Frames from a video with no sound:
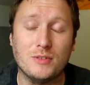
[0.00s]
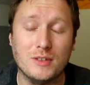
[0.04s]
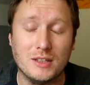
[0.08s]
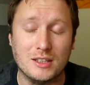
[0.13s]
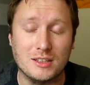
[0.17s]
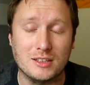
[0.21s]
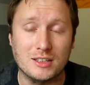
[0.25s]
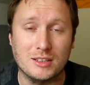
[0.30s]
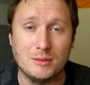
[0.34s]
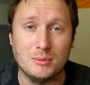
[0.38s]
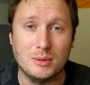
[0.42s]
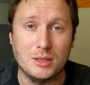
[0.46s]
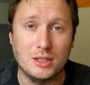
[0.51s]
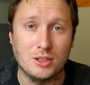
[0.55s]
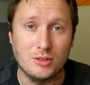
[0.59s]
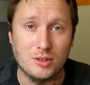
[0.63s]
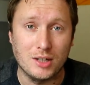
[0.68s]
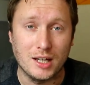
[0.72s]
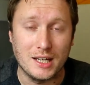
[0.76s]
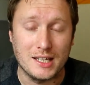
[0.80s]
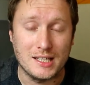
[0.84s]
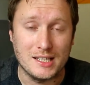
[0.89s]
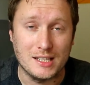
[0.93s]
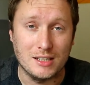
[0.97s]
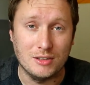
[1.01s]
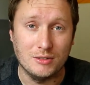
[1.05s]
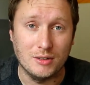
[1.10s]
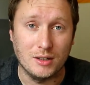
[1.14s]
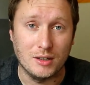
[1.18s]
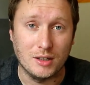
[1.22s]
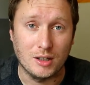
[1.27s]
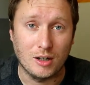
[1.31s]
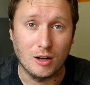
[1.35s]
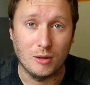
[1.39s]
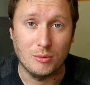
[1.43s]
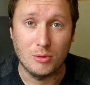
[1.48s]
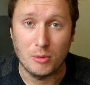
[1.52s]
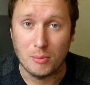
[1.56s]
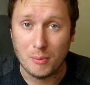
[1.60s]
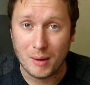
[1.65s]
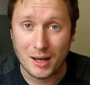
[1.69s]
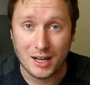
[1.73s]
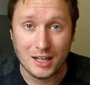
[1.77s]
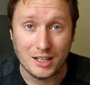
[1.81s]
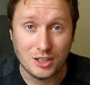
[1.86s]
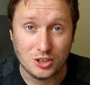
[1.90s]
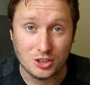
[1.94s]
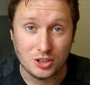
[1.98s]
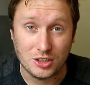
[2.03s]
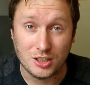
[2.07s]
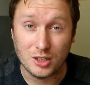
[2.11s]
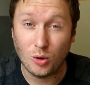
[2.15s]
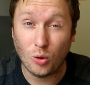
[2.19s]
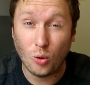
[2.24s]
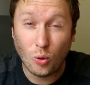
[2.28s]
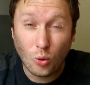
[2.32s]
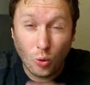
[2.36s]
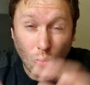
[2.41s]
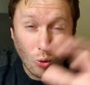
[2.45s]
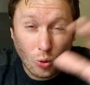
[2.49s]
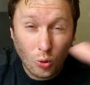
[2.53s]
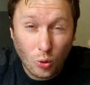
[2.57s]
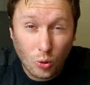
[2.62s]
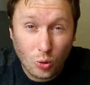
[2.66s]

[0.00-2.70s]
atmosphere that's going to be created around the club, the manager,